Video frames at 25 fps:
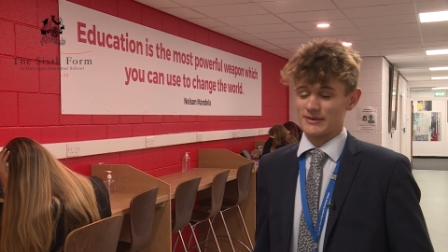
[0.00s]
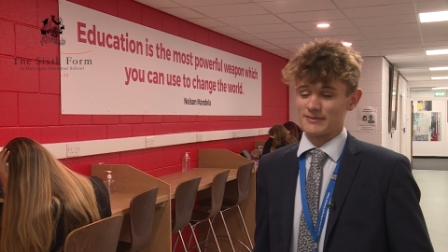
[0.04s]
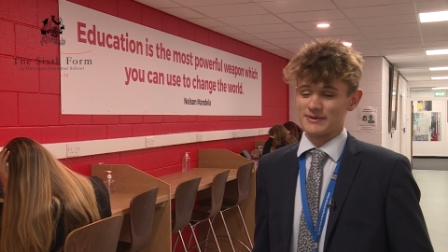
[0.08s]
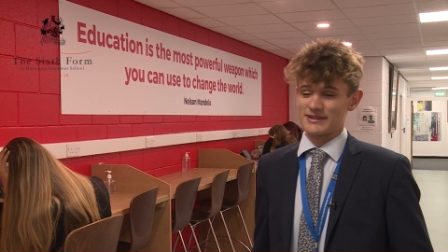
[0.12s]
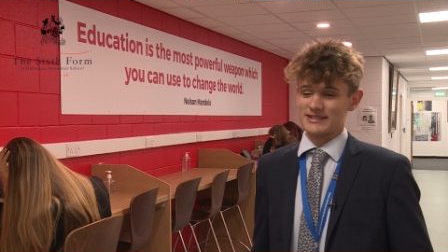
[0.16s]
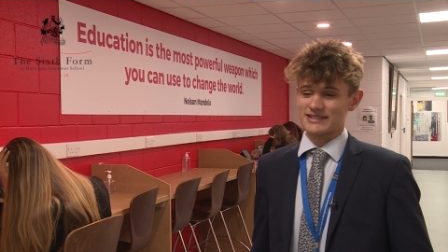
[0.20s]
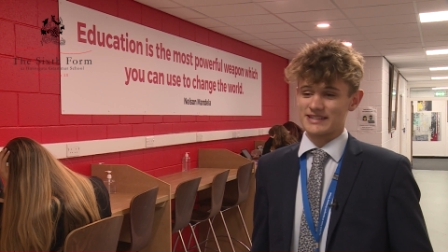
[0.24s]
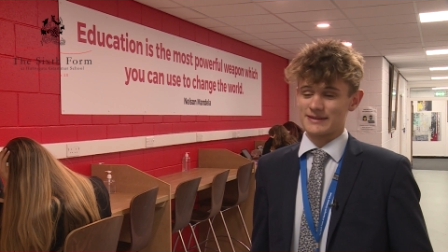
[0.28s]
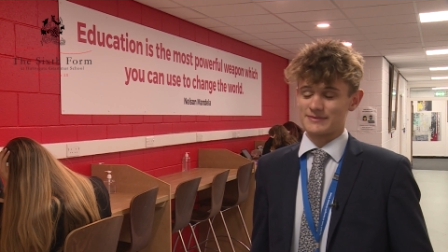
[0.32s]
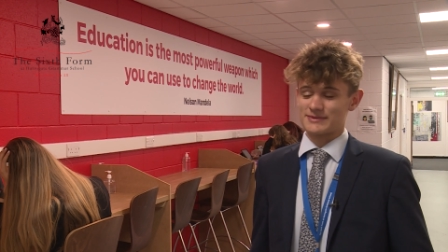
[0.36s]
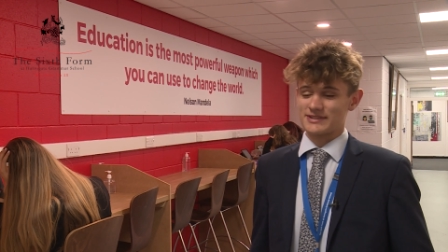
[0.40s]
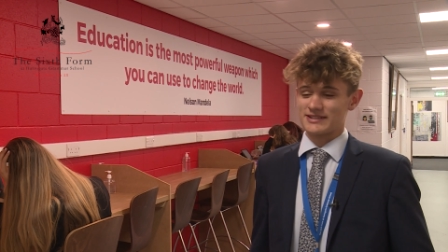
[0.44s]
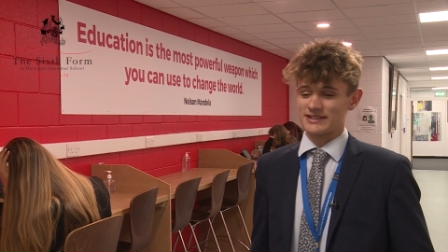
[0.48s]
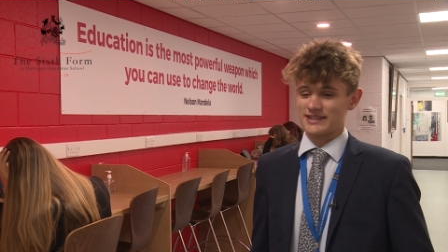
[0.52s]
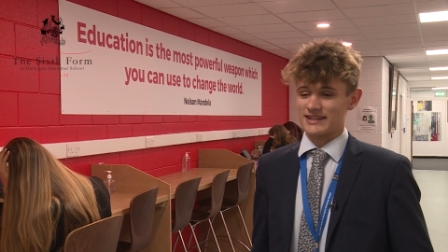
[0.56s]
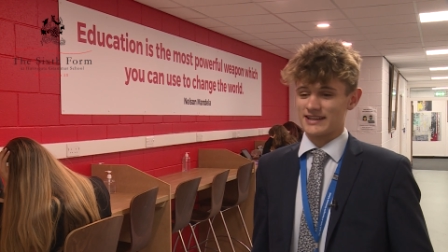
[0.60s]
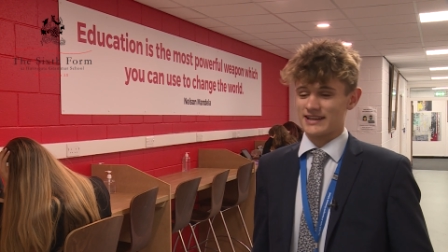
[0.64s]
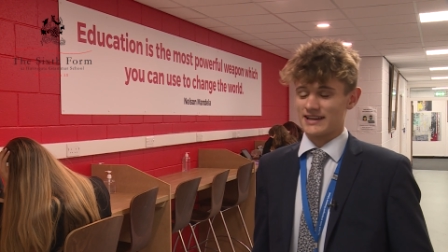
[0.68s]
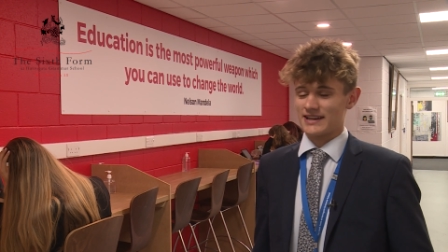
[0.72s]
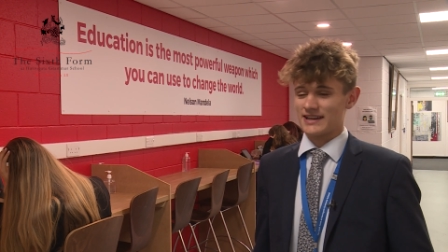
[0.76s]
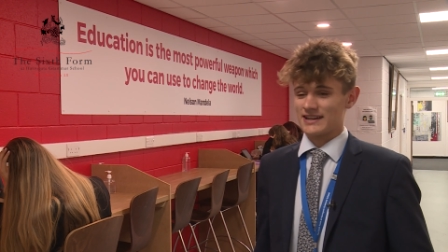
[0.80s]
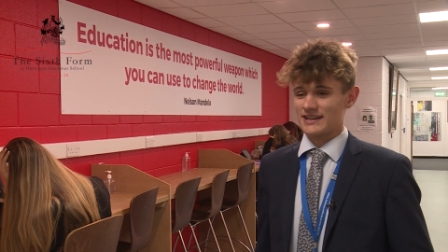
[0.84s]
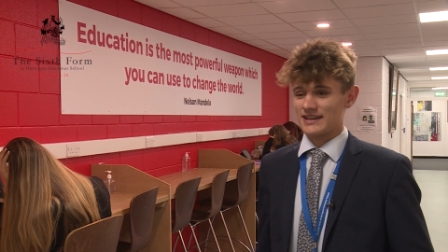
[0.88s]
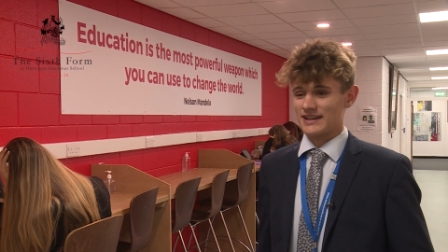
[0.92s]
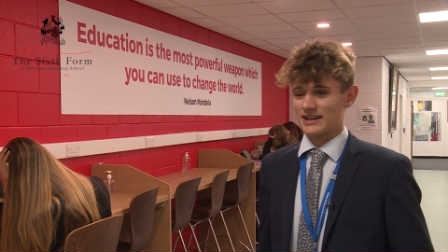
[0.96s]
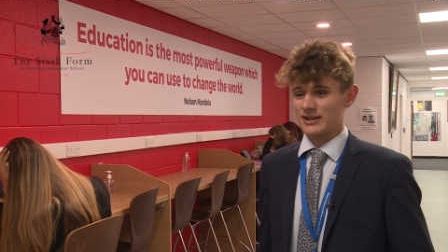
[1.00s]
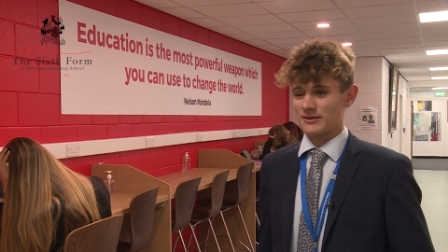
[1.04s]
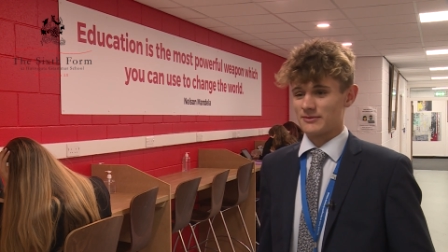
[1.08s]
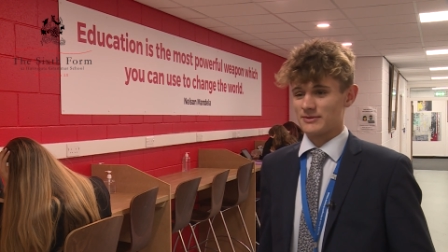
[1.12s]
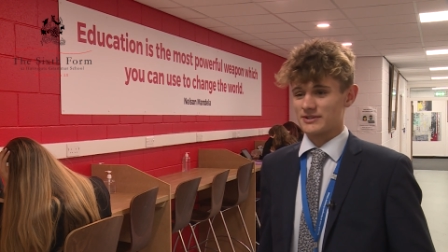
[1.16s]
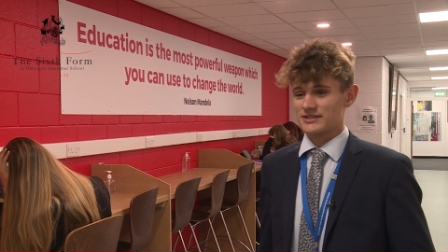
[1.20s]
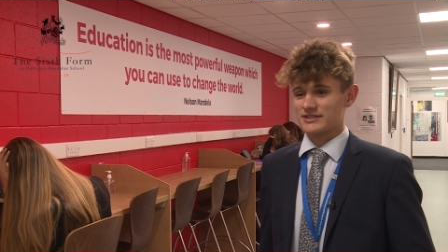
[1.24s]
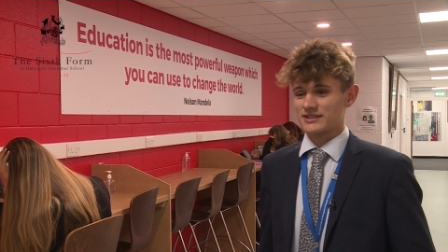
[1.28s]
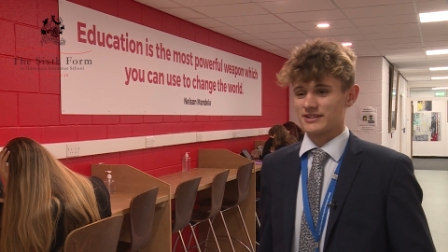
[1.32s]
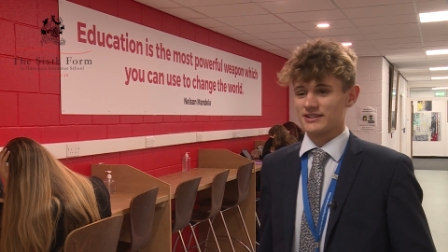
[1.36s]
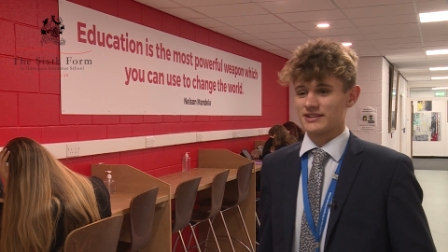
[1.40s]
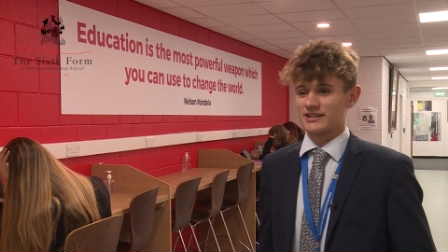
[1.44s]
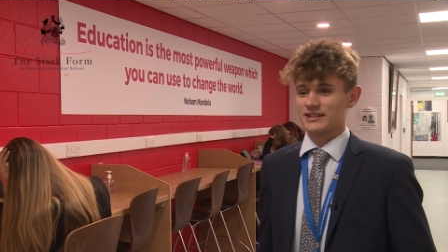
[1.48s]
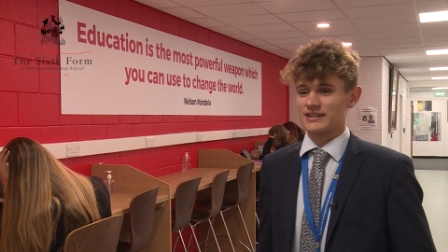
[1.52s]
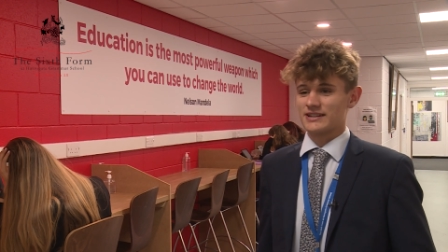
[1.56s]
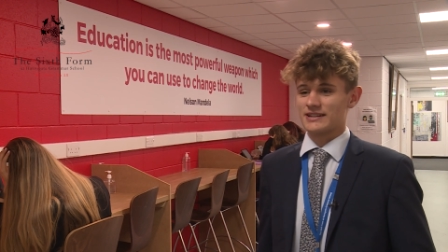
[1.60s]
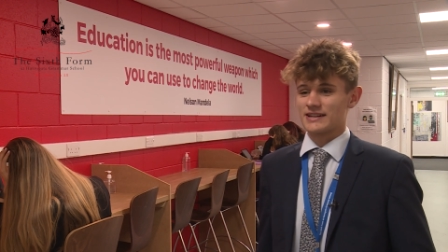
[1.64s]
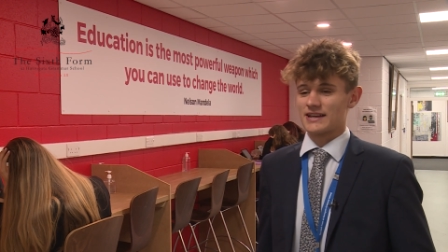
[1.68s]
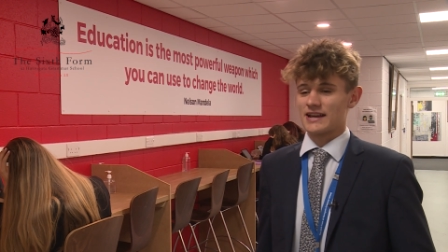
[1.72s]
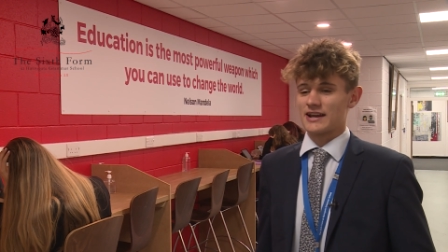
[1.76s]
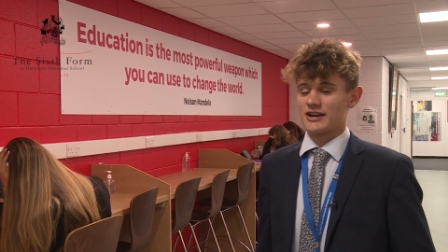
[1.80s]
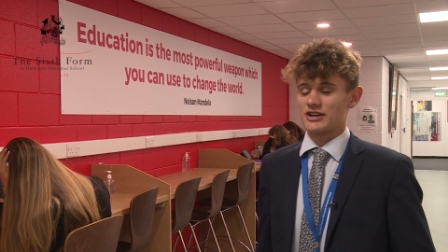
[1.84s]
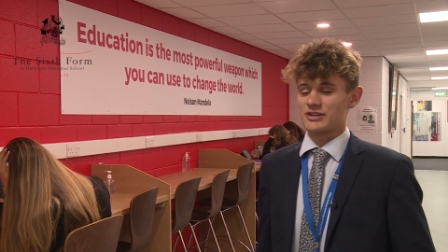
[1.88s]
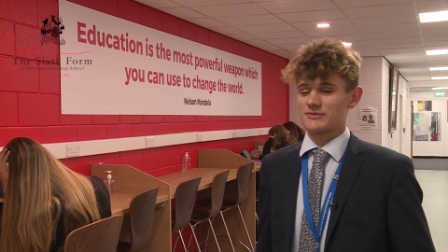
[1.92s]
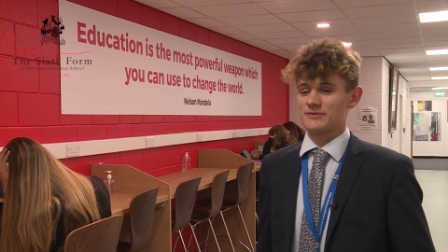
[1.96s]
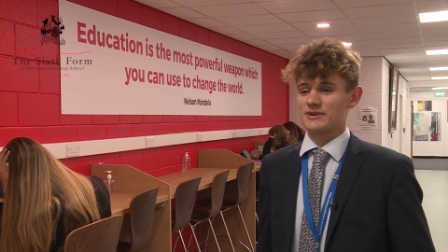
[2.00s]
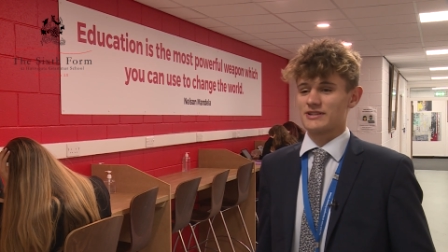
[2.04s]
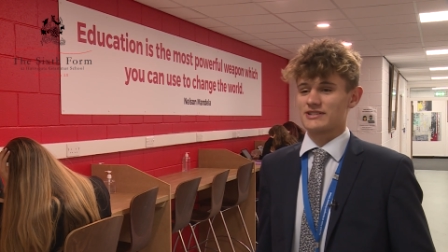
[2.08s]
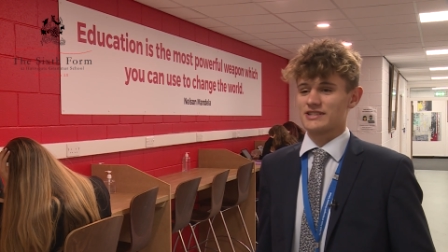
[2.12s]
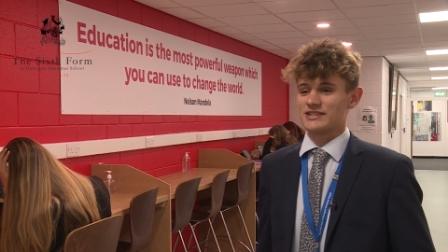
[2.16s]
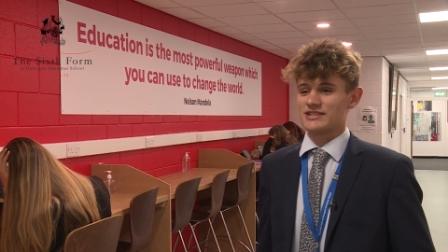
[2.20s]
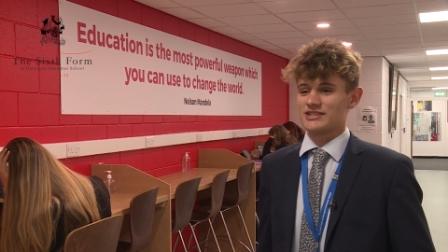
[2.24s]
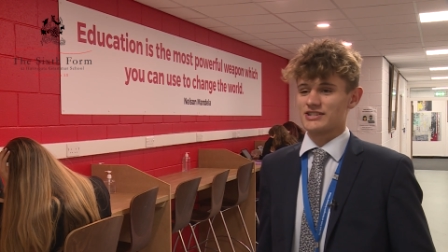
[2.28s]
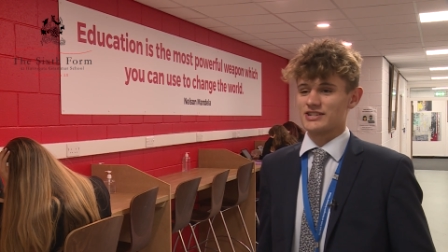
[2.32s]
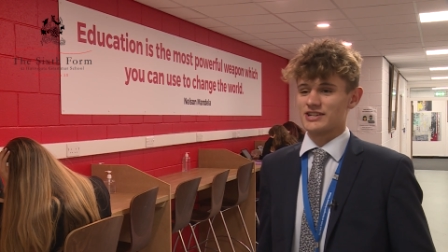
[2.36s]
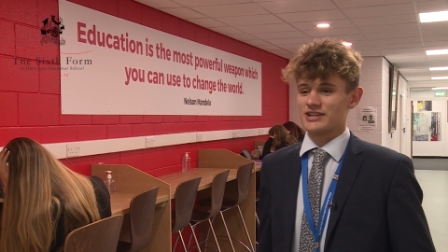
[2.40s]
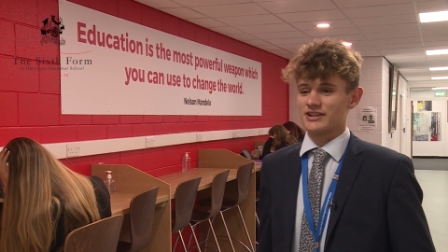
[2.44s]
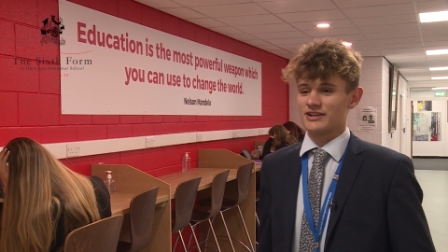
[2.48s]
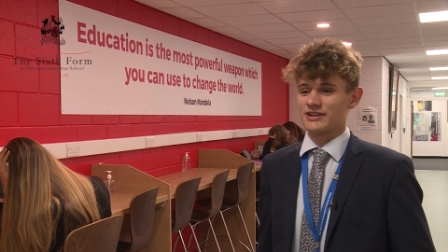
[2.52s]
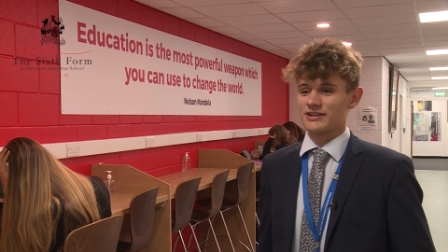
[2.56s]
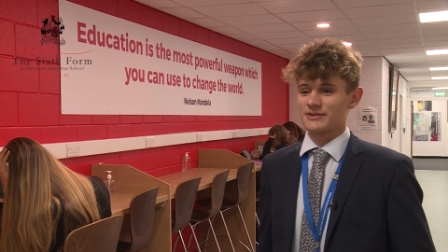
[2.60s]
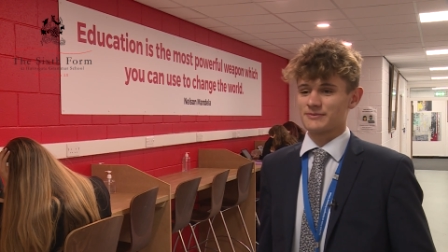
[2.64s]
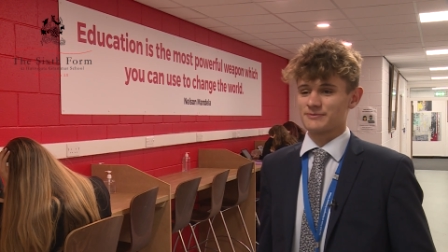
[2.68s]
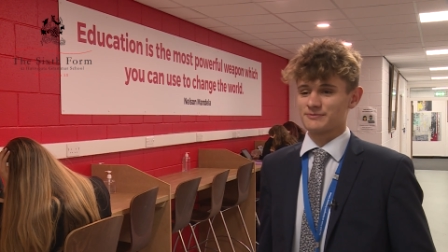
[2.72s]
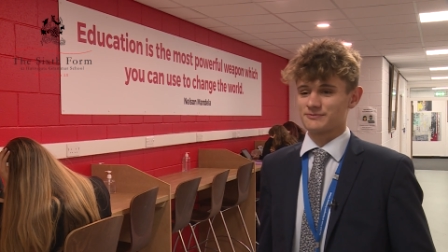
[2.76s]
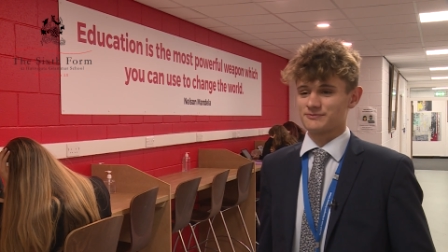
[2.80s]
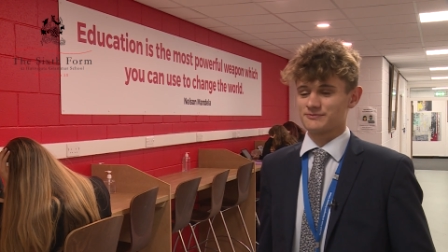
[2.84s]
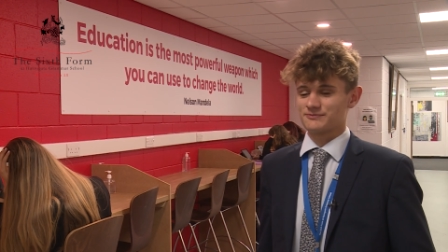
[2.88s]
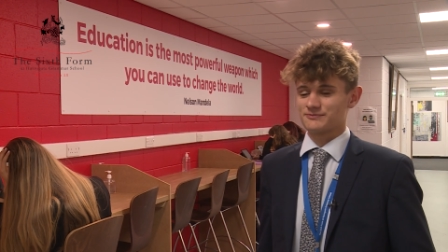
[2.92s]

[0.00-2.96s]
I'm accepted there and I'll be studying aerospace engineering.